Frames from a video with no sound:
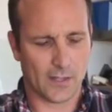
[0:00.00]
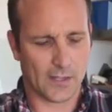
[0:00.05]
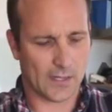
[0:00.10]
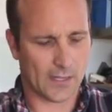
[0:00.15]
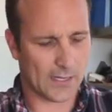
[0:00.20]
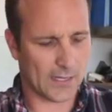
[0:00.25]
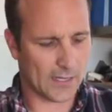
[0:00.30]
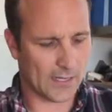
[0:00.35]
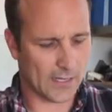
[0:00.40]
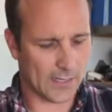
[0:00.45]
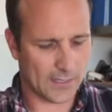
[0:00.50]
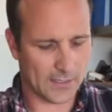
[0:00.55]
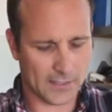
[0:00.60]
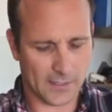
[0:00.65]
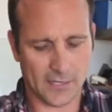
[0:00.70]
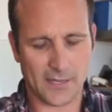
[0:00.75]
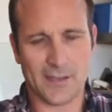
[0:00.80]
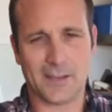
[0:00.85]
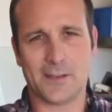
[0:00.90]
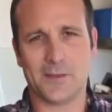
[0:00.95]
Uh,
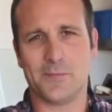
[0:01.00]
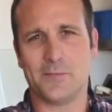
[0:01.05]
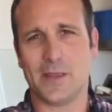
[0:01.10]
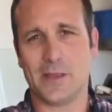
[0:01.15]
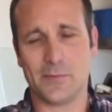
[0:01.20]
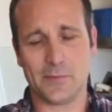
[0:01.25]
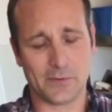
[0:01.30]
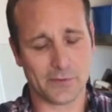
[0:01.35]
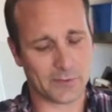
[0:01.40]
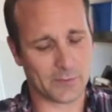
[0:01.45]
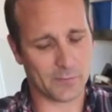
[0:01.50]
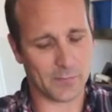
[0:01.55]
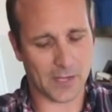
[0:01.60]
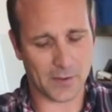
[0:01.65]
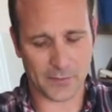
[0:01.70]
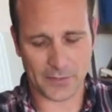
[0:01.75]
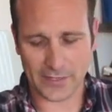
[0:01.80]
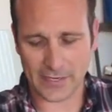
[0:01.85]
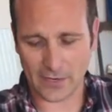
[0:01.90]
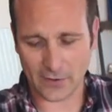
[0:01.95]
maybe it was a
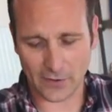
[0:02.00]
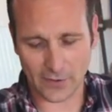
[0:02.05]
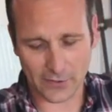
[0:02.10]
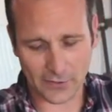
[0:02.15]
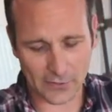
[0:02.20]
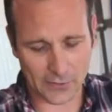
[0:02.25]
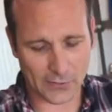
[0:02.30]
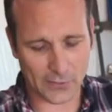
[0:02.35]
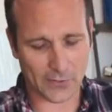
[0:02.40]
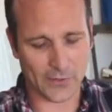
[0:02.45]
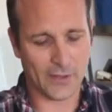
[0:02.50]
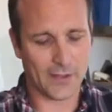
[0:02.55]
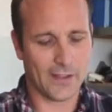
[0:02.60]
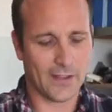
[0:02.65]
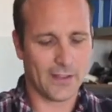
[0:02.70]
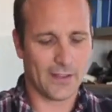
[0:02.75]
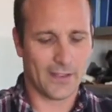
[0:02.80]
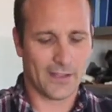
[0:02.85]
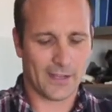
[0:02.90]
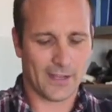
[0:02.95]
mama cow, I don't
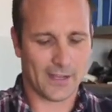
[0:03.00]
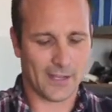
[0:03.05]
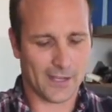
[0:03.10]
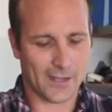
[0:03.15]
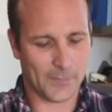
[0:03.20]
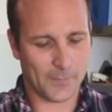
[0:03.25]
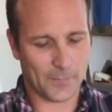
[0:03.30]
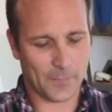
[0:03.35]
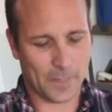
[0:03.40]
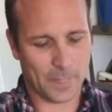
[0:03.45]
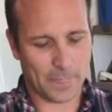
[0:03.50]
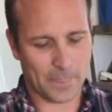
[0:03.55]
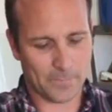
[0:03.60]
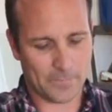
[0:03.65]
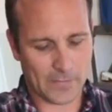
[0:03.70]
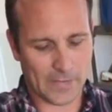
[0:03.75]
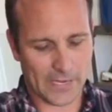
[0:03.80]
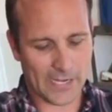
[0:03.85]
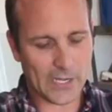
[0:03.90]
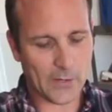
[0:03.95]
know. Um,
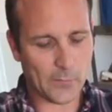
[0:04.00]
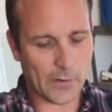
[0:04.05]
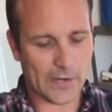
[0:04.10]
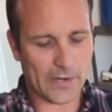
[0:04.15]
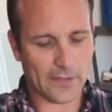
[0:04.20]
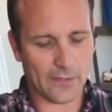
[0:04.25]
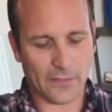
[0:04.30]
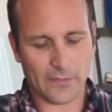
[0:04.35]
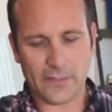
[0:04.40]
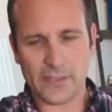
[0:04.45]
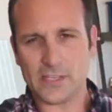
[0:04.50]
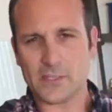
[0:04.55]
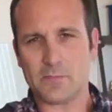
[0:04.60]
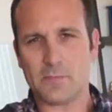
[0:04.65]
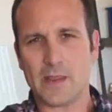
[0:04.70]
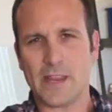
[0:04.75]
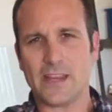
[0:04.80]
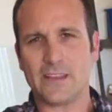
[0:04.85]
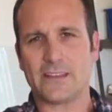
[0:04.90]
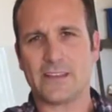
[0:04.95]
Anyway, these
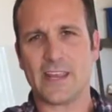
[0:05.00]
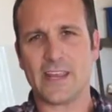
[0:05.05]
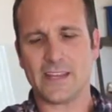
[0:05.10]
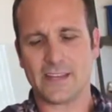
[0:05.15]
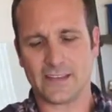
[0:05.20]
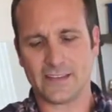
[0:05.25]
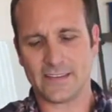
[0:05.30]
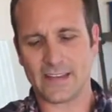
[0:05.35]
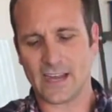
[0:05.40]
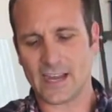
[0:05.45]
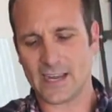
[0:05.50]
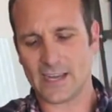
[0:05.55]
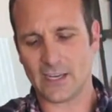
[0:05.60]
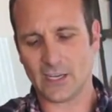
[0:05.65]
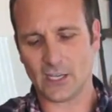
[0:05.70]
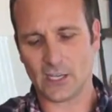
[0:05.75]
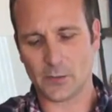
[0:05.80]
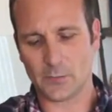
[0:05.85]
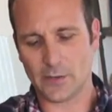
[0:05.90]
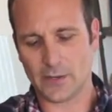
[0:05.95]
may take a dye
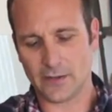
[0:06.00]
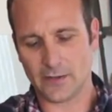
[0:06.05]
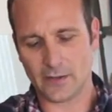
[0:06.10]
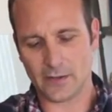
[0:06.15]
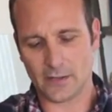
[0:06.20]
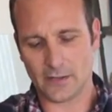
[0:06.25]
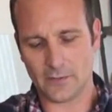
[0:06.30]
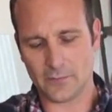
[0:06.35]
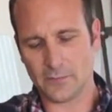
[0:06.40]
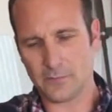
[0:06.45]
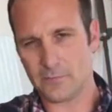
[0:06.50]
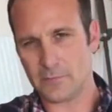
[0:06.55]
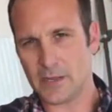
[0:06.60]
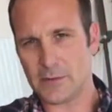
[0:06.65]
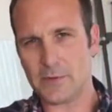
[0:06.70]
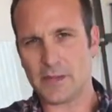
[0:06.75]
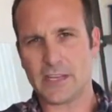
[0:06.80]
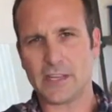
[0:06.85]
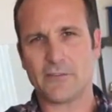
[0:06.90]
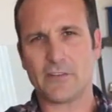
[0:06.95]
a little bit, uh,
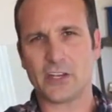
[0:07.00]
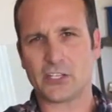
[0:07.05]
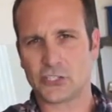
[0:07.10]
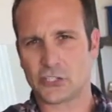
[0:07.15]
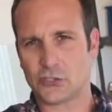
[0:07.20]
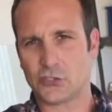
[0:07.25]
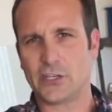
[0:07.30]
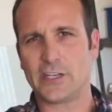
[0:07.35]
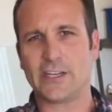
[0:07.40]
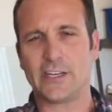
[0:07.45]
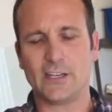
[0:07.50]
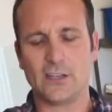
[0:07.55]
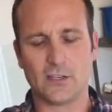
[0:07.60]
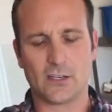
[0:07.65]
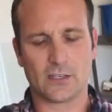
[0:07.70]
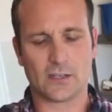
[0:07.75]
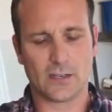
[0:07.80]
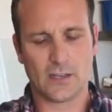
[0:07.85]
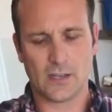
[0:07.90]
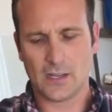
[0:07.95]
maybe give it a streaky
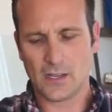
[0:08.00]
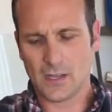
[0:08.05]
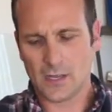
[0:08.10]
look.